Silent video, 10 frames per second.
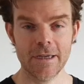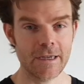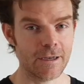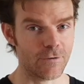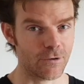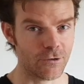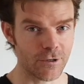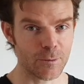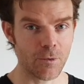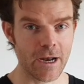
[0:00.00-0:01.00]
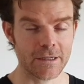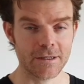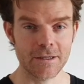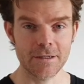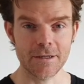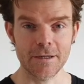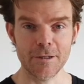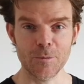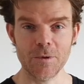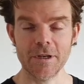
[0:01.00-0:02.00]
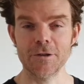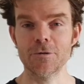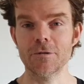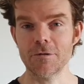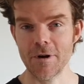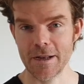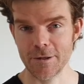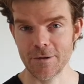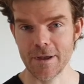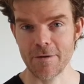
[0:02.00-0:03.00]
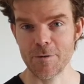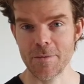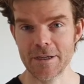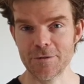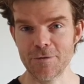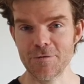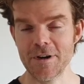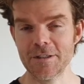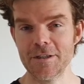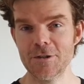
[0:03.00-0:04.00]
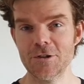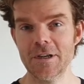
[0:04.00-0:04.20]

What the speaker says: if you just practice this a little bit, you'll already have a massive advantage